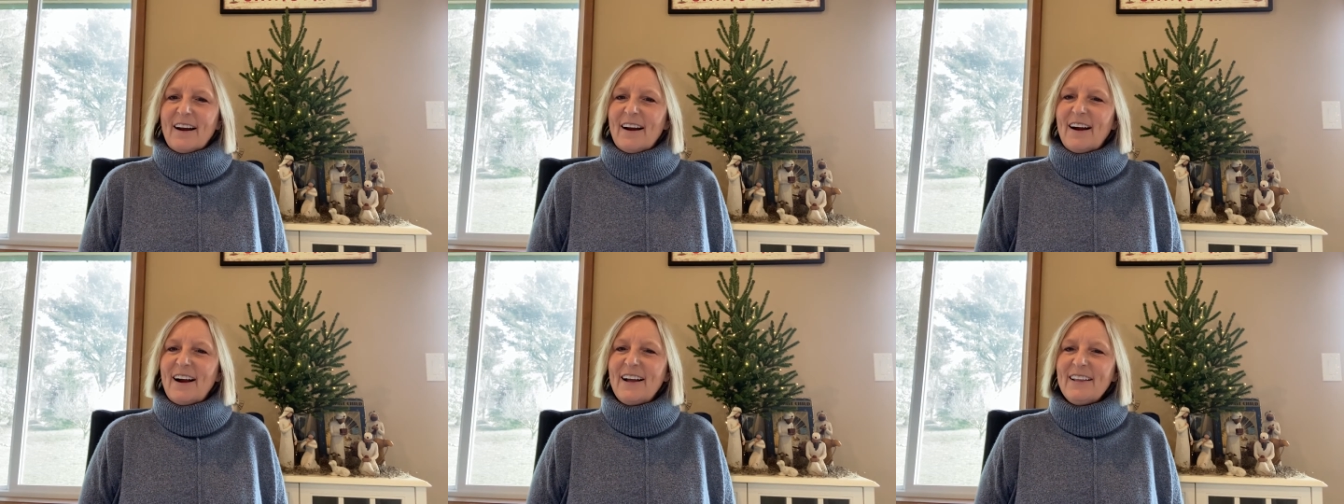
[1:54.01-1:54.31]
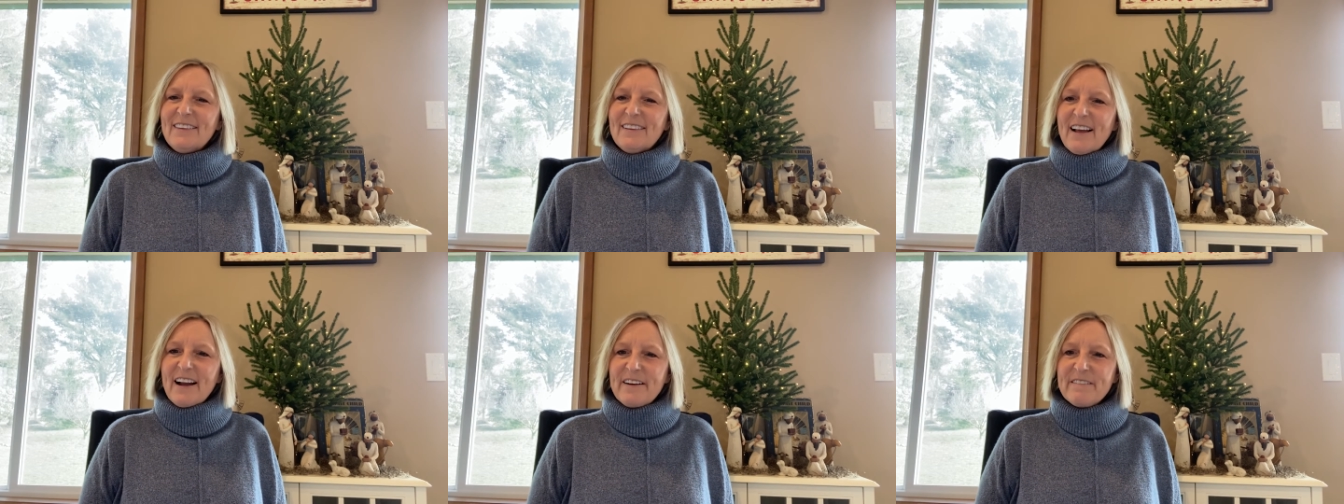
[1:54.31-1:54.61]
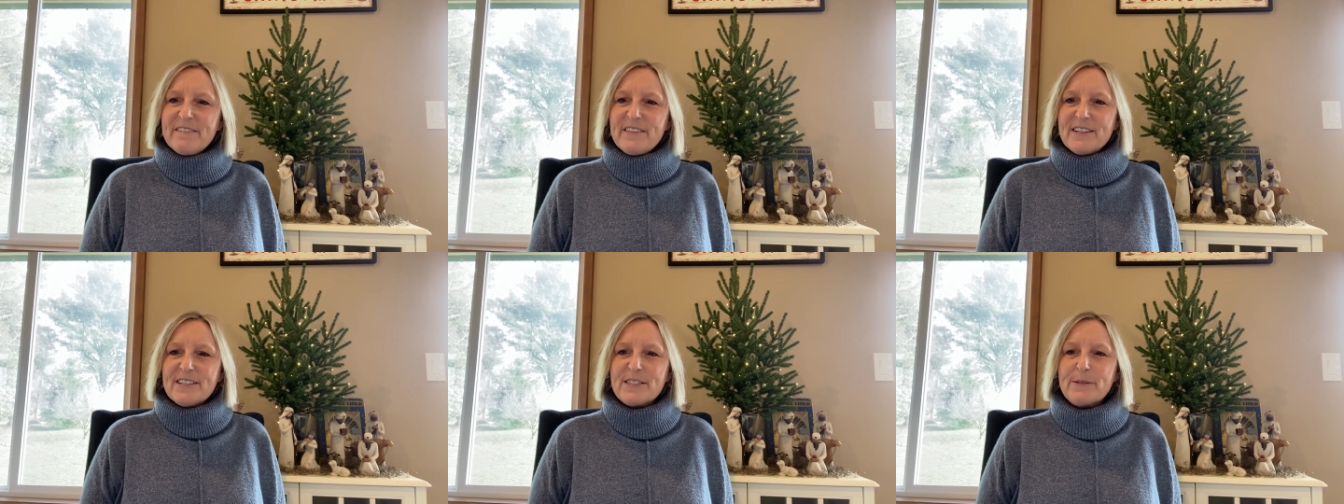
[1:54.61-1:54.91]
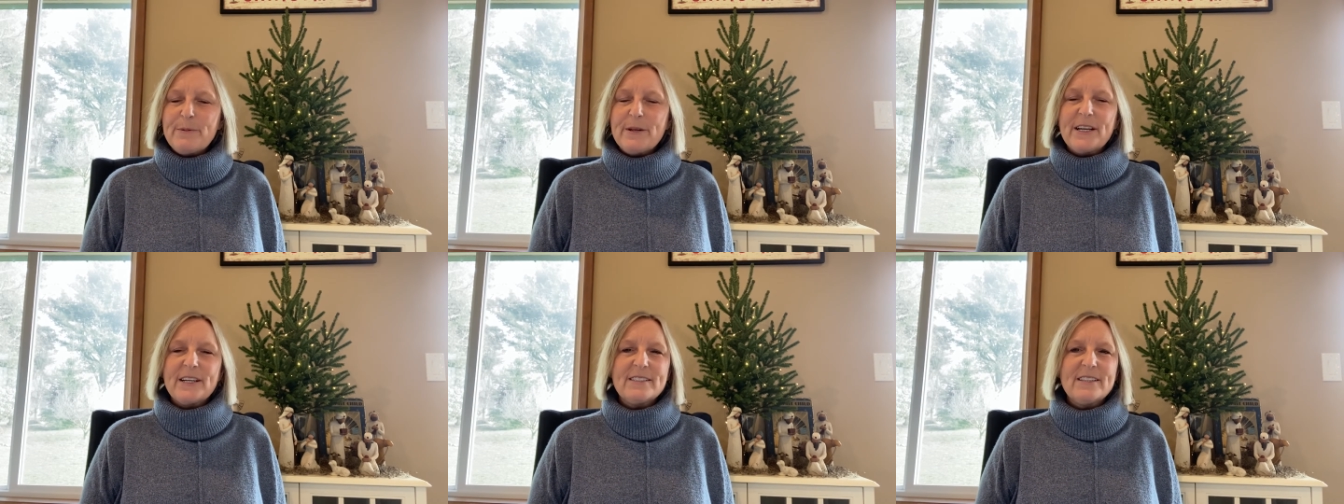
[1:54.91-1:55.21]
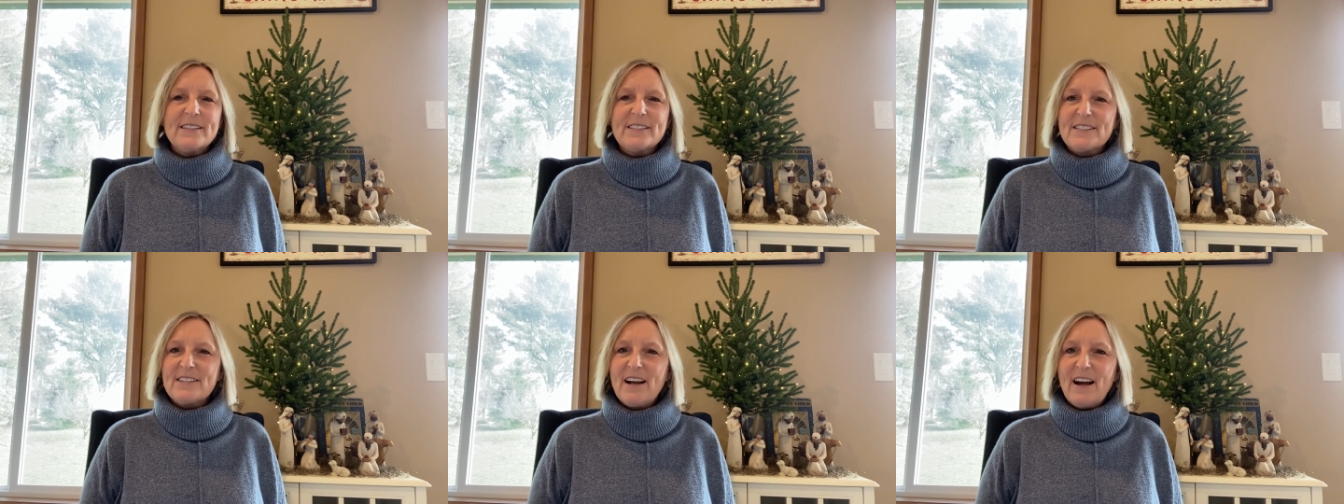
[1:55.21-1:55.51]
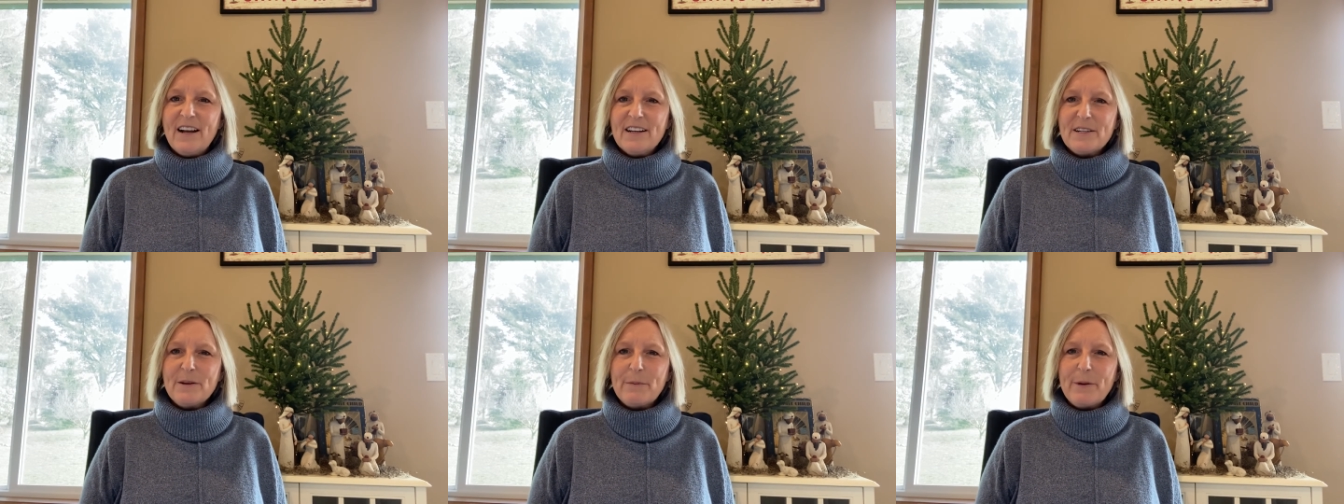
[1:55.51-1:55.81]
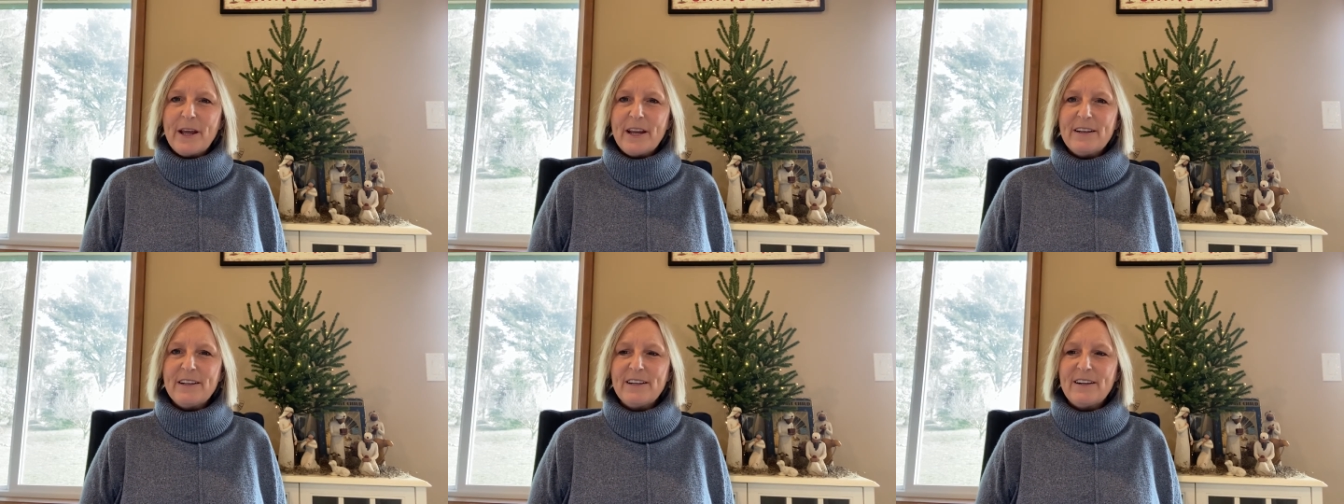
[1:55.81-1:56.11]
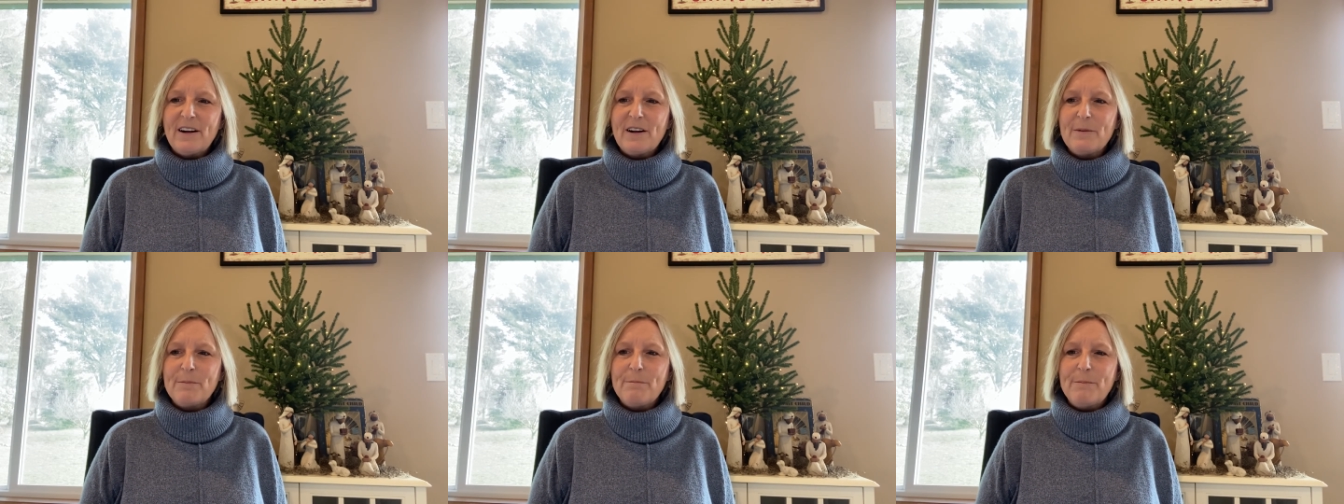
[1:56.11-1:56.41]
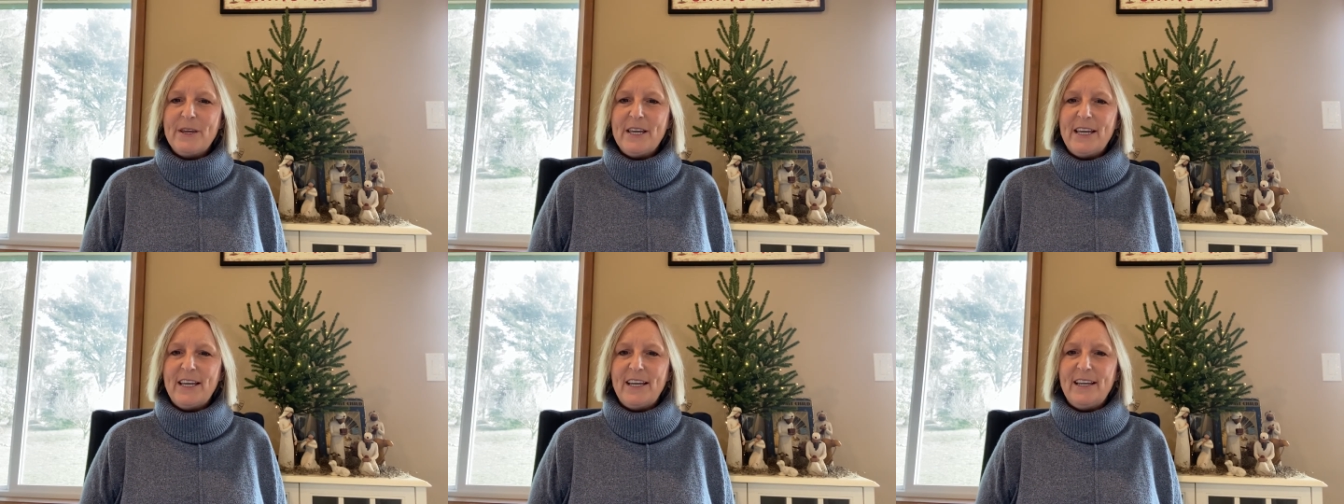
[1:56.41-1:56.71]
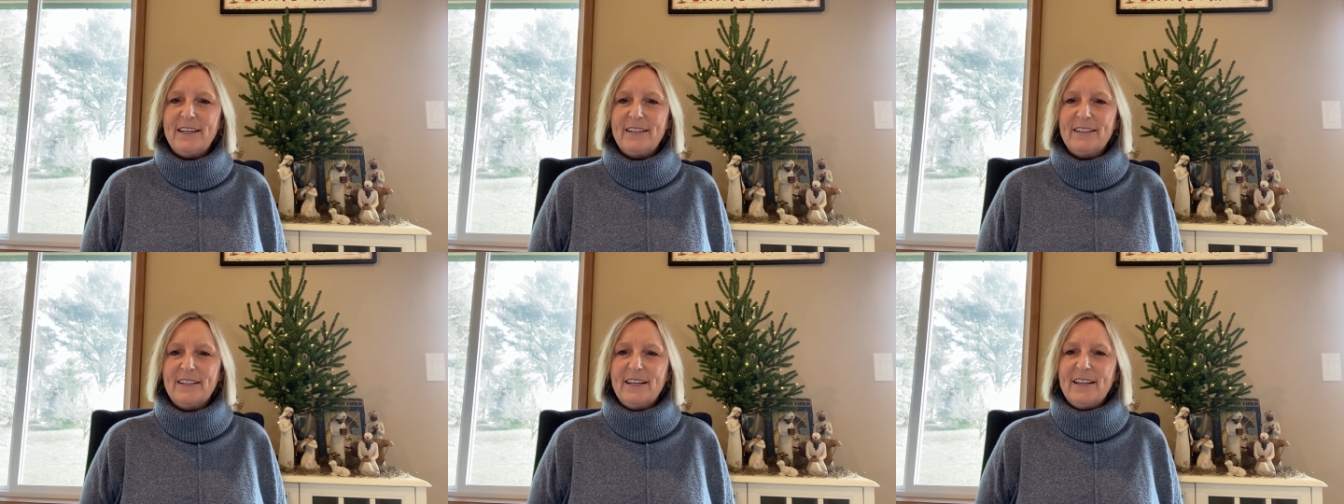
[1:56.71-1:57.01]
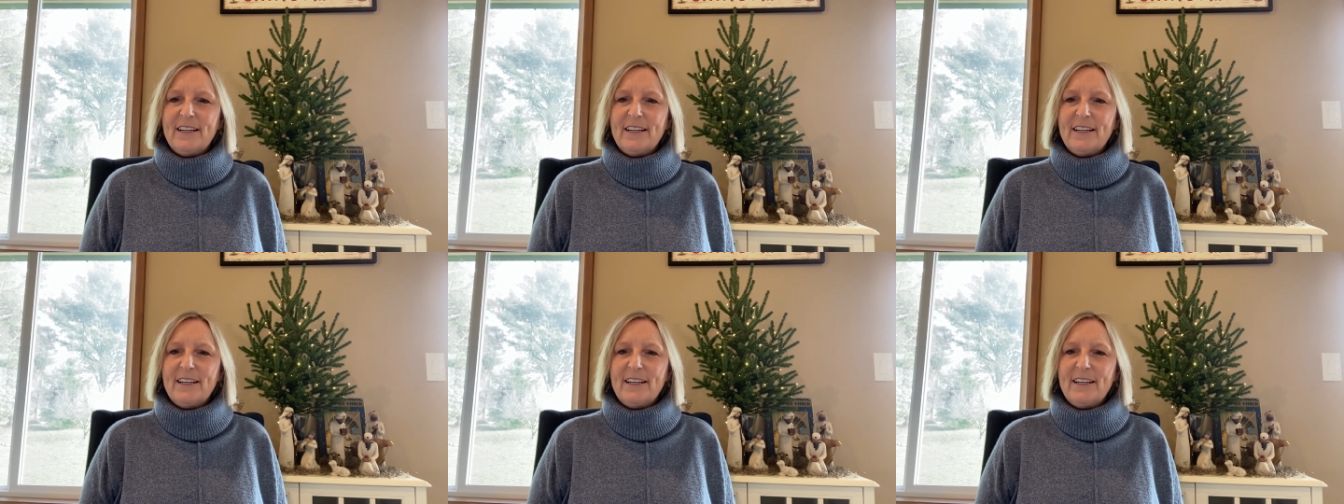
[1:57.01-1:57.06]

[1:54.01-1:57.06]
I love this because it's not dependent on me.